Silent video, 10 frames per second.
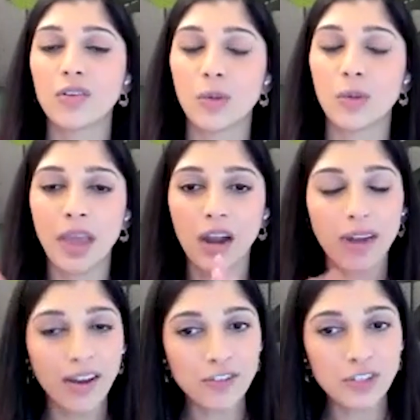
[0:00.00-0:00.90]
The
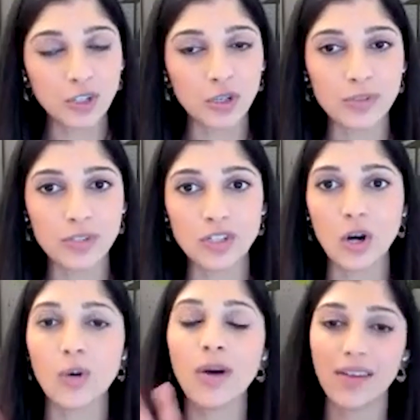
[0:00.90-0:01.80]
PRF tubes
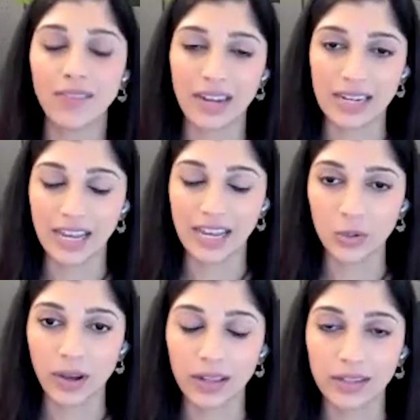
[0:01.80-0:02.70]
don't have an
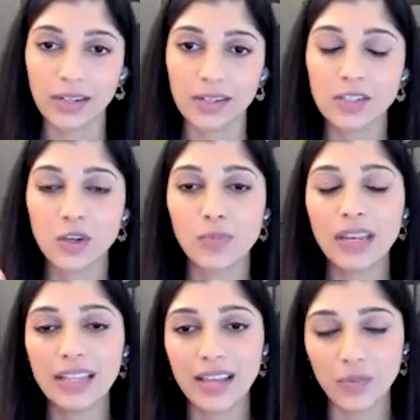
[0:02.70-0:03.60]
anticoagulant. So
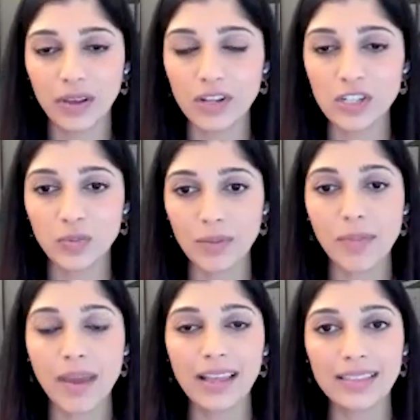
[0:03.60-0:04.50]
meaning that once we
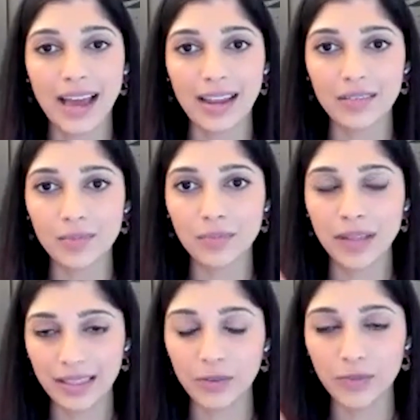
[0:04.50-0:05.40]
make that
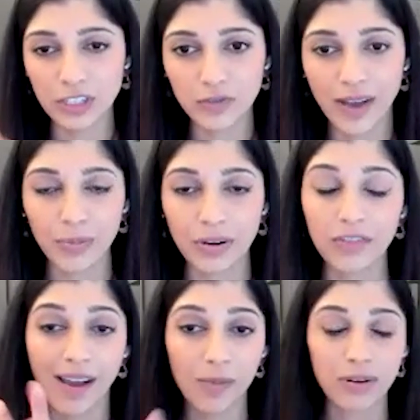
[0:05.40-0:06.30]
platelet-rich fibrin,
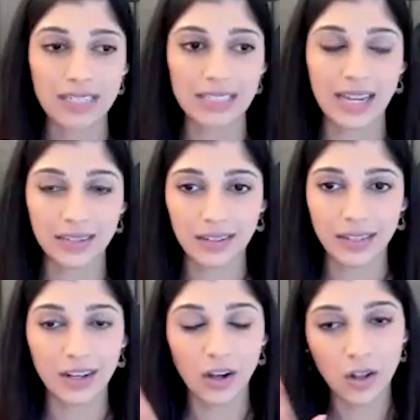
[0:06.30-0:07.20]
fibrin is
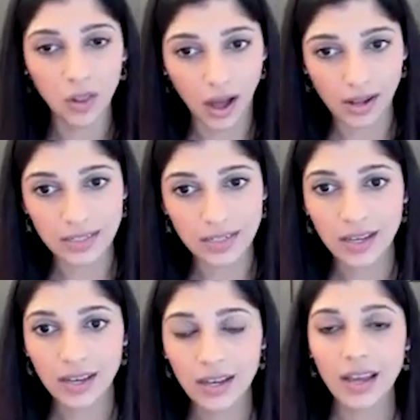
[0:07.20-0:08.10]
technically a clot.
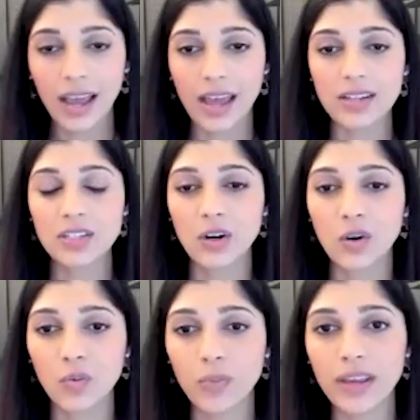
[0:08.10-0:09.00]
And
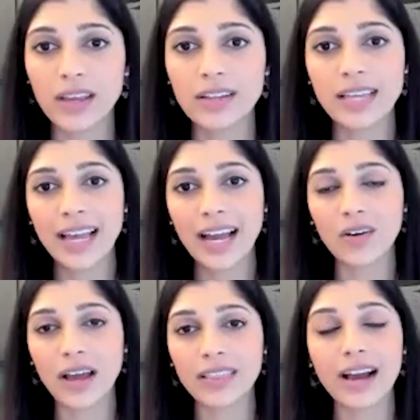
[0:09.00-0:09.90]
so we take
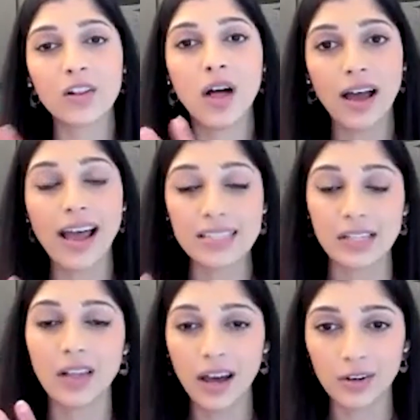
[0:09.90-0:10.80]
out, and that clot has
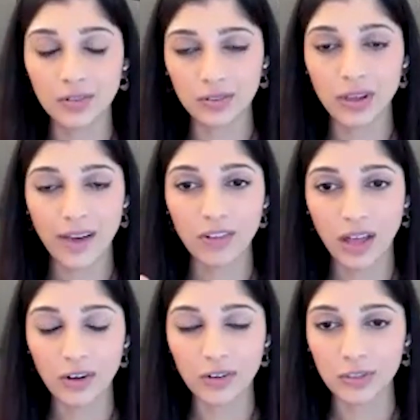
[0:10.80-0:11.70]
they have a
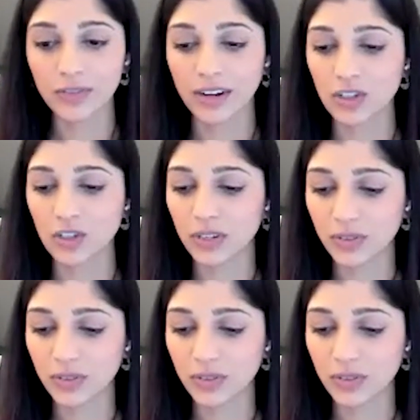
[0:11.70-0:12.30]
lot of growth factors. So